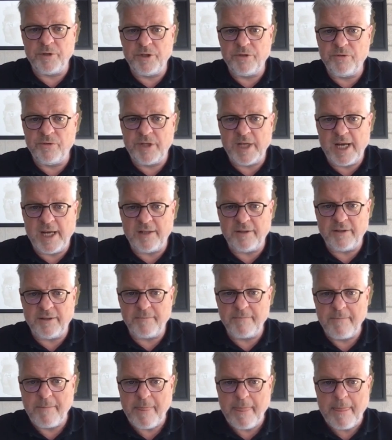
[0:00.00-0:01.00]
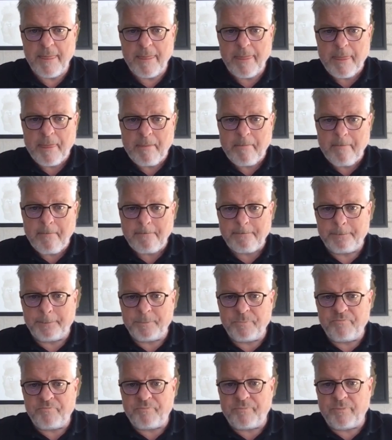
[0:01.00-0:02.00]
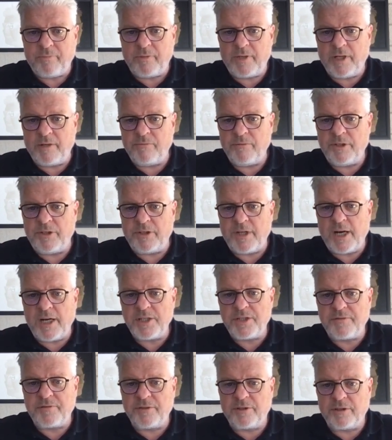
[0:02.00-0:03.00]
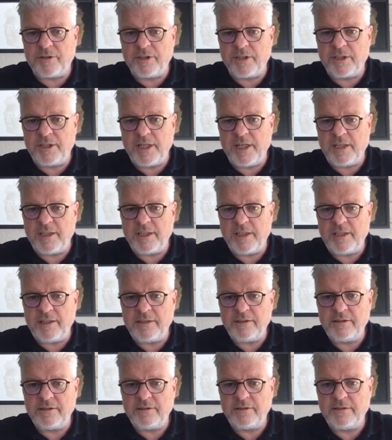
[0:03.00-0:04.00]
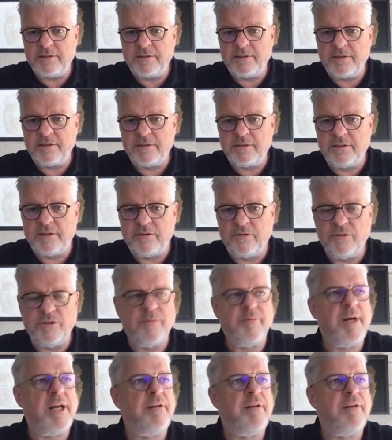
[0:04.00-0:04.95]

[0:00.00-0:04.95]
do we do then? Then we transfer the data to the